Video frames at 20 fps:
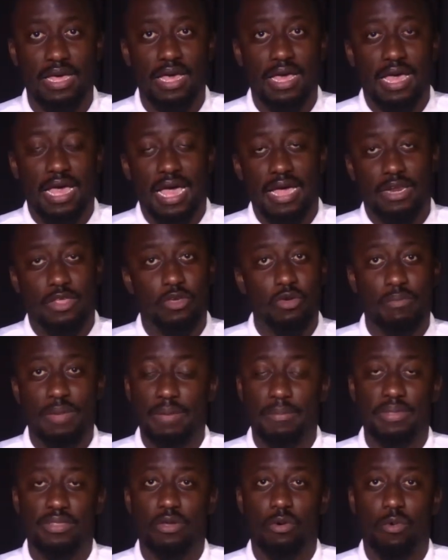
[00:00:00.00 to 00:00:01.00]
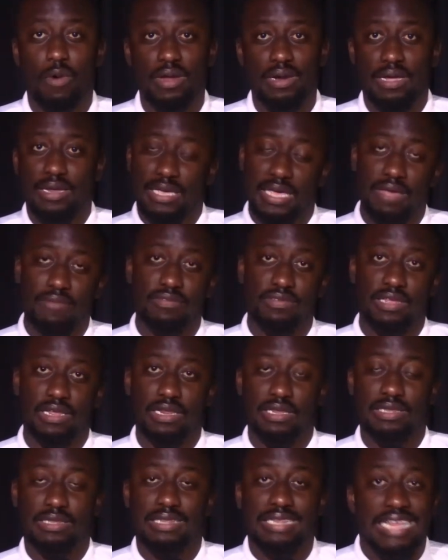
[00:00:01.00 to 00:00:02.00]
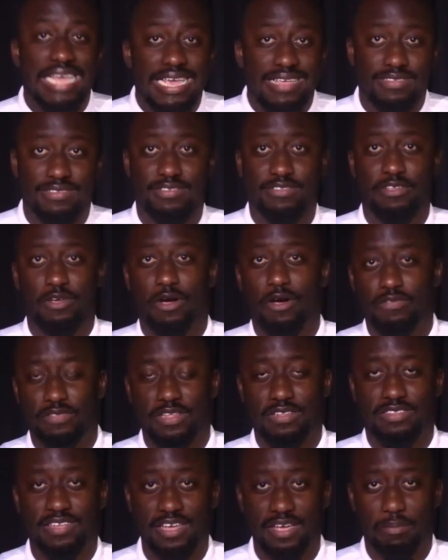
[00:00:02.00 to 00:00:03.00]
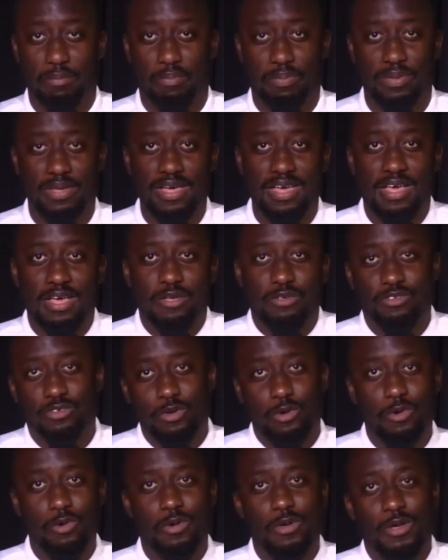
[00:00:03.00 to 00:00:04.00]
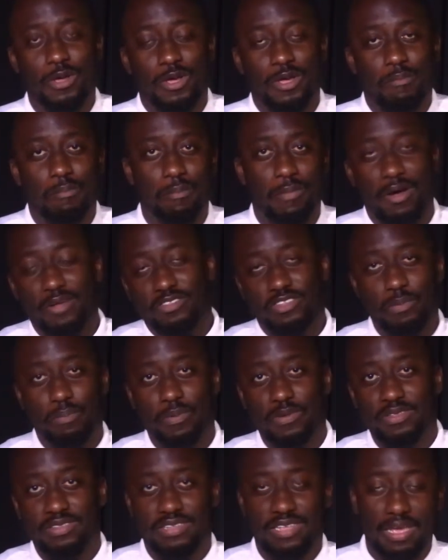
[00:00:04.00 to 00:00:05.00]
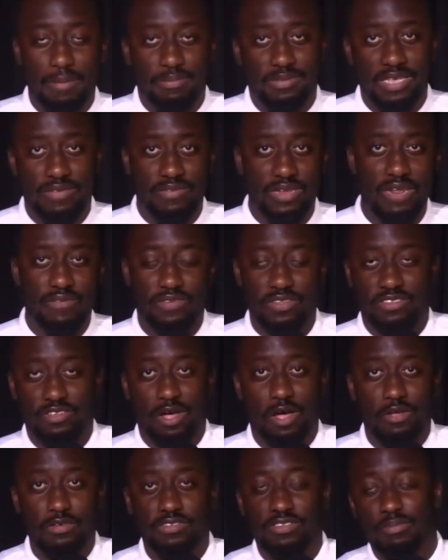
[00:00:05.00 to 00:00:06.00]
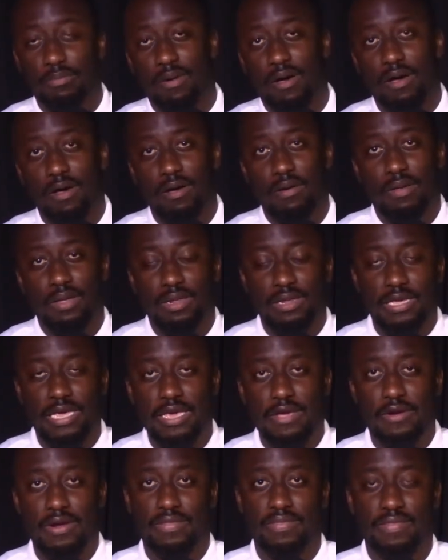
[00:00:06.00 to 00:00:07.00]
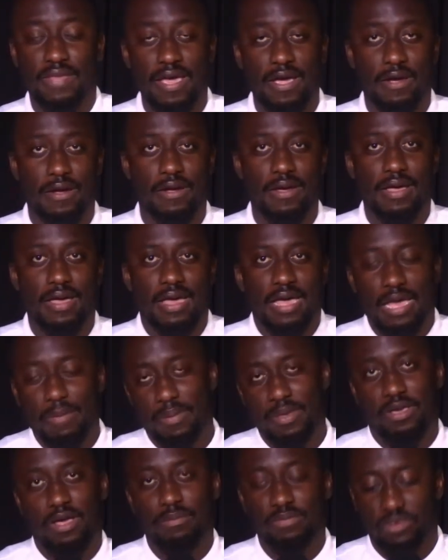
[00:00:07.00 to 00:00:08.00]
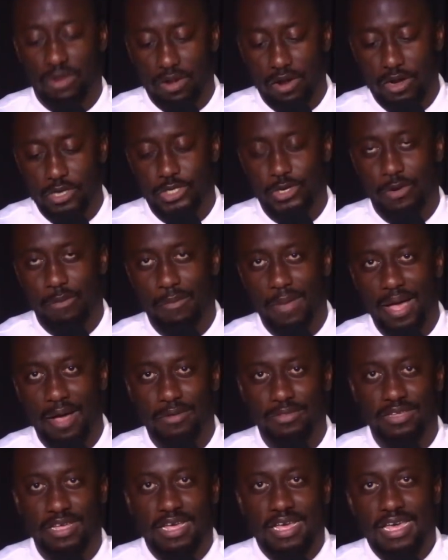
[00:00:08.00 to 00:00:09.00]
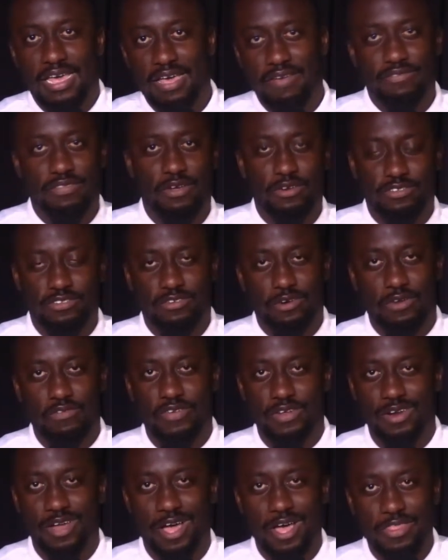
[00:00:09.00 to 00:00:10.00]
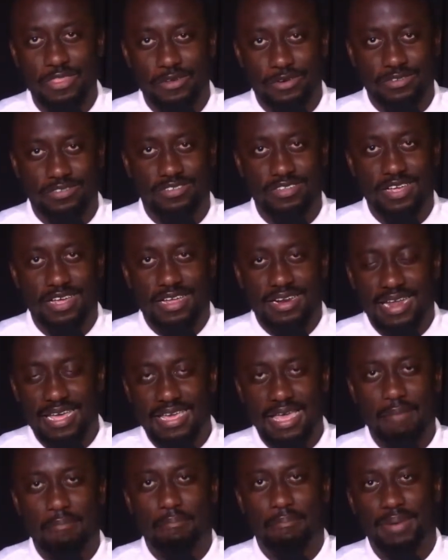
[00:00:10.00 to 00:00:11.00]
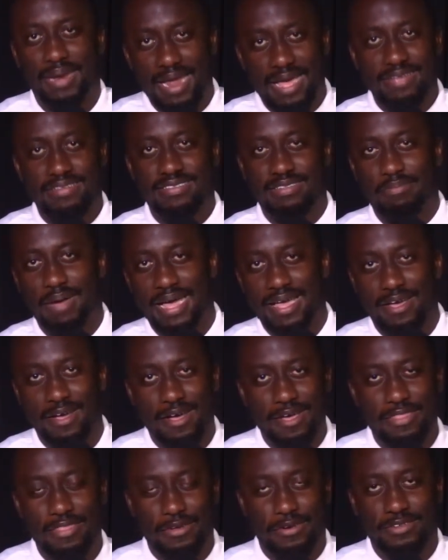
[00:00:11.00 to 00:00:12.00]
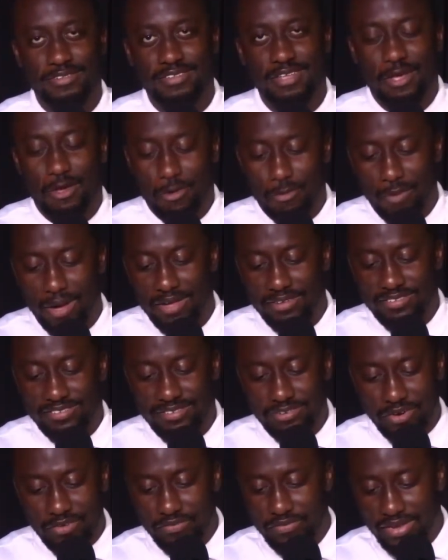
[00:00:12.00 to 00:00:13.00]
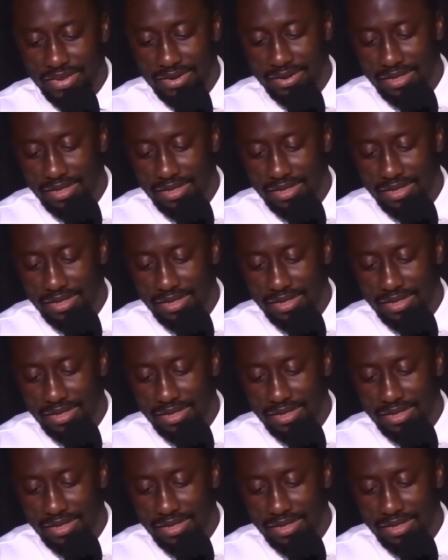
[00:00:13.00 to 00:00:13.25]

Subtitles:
And you may be the one that gives the least of the tip. So multiple tips, even if it's all small here and there, it becomes a larger amount if they're serving others. They get blessed by others while serving